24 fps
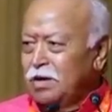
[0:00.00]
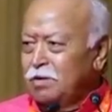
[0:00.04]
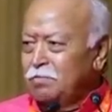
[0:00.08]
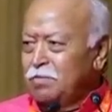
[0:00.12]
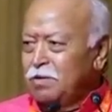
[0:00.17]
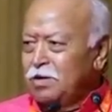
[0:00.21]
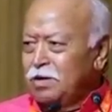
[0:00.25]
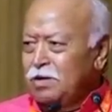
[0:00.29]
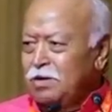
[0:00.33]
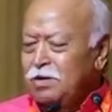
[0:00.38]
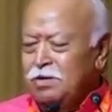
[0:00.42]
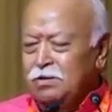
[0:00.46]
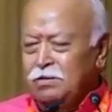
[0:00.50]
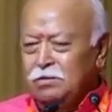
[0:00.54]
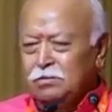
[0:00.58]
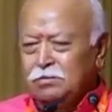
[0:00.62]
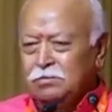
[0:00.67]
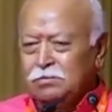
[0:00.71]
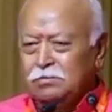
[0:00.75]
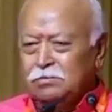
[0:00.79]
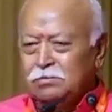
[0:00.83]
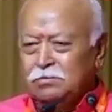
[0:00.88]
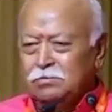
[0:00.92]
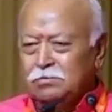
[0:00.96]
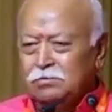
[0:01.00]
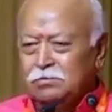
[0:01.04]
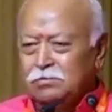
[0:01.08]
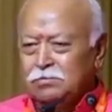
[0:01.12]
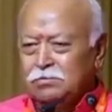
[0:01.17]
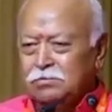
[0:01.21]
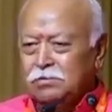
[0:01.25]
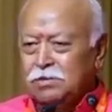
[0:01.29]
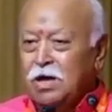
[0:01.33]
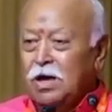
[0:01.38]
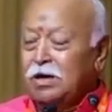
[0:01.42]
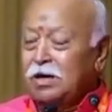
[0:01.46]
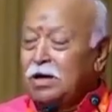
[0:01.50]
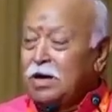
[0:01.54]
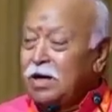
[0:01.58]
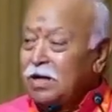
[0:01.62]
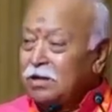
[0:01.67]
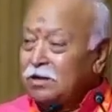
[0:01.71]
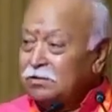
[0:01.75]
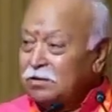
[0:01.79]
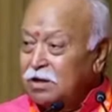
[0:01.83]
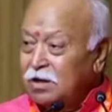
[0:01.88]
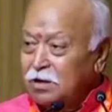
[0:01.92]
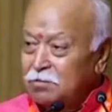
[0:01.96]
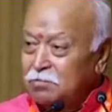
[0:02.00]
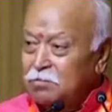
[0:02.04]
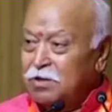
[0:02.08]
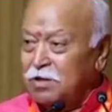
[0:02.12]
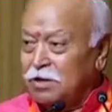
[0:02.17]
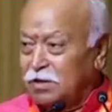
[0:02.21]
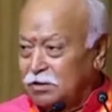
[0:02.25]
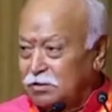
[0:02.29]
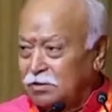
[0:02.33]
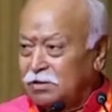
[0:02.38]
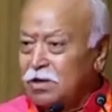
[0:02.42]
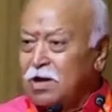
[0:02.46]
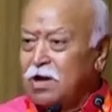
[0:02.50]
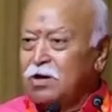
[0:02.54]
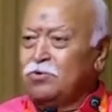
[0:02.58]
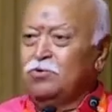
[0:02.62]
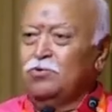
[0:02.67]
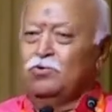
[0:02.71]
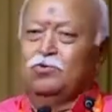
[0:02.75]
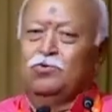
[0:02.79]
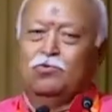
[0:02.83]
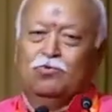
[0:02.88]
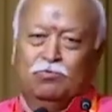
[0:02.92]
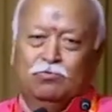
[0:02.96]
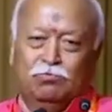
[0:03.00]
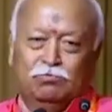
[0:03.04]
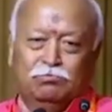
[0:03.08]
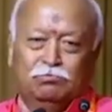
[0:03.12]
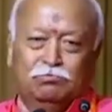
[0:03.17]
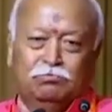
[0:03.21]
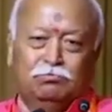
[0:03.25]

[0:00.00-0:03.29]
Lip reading: Dharma, Dharanat Dharma Ityahu.